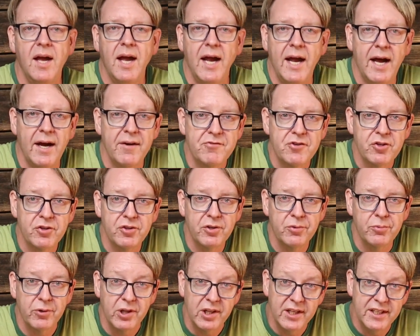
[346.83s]
After
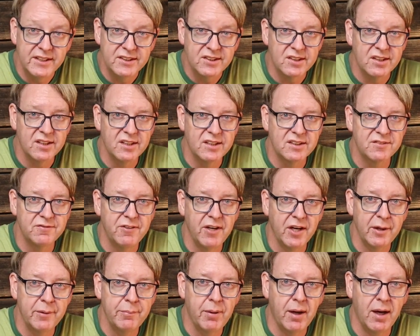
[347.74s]
the release of this
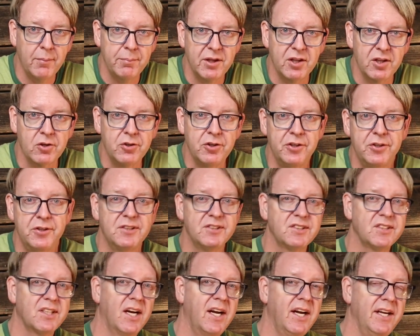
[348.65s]
very popular new
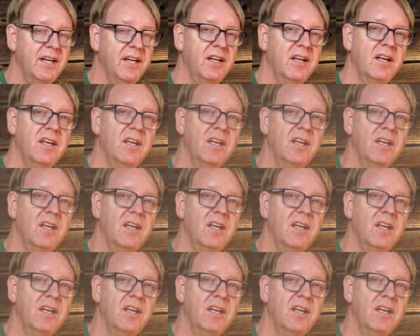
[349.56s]
design,